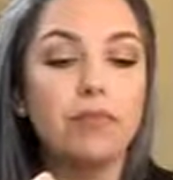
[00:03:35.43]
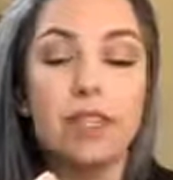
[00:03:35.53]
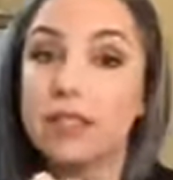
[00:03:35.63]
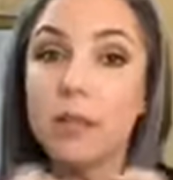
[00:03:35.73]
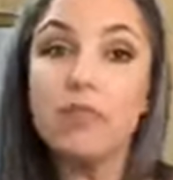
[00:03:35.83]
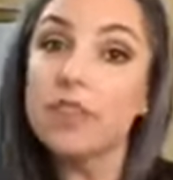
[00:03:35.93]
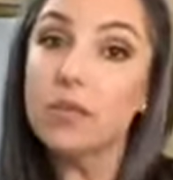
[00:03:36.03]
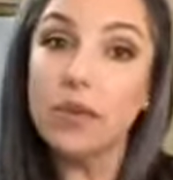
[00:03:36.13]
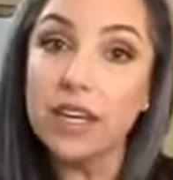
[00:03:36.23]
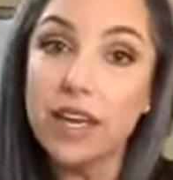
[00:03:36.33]
something that
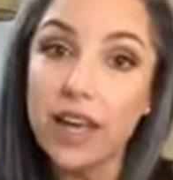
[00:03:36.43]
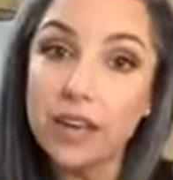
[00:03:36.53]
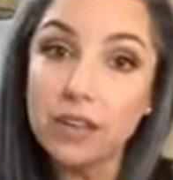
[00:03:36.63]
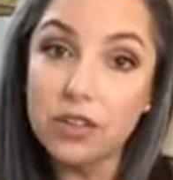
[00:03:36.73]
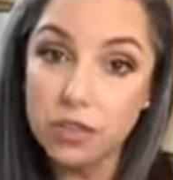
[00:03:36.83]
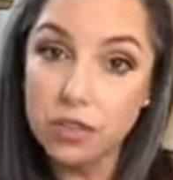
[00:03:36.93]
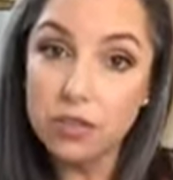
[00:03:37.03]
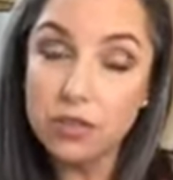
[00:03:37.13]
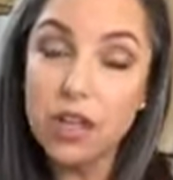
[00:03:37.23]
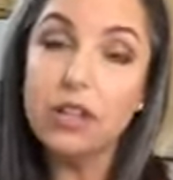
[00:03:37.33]
we can
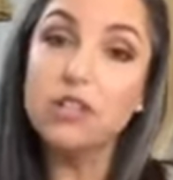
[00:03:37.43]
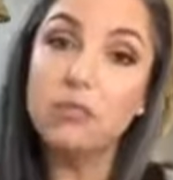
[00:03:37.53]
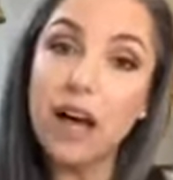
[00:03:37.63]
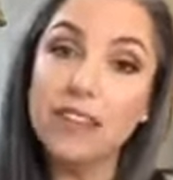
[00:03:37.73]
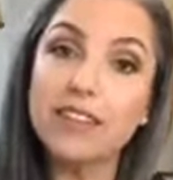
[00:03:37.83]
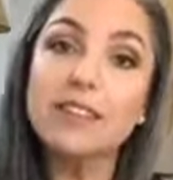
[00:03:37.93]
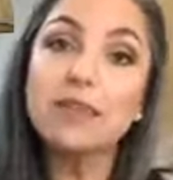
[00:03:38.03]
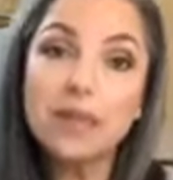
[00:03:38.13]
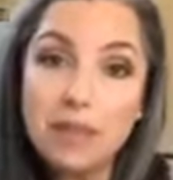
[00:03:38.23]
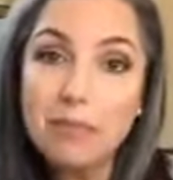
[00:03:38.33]
use to balance
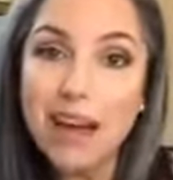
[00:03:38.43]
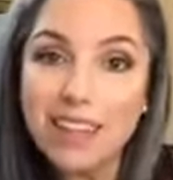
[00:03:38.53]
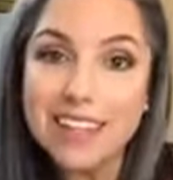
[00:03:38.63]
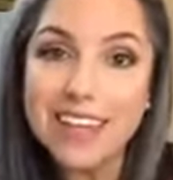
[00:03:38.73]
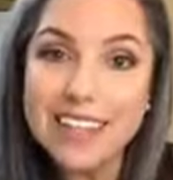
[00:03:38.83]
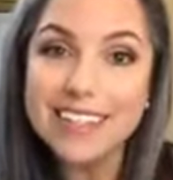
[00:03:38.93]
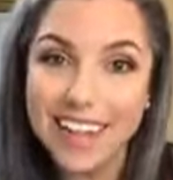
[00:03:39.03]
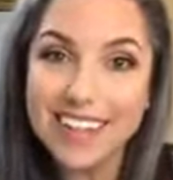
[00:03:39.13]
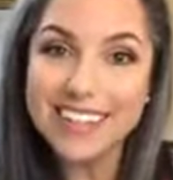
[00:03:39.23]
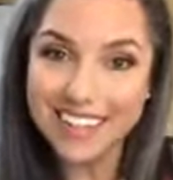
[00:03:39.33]
or imbalance us,
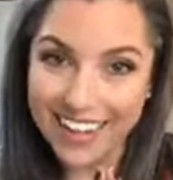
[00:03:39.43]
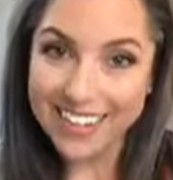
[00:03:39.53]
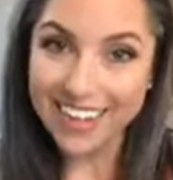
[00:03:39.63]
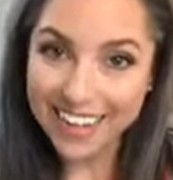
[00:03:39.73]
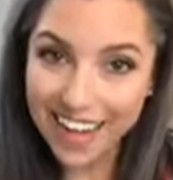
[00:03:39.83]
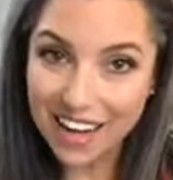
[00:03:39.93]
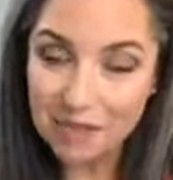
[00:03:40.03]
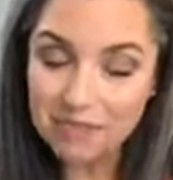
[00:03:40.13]
yet again,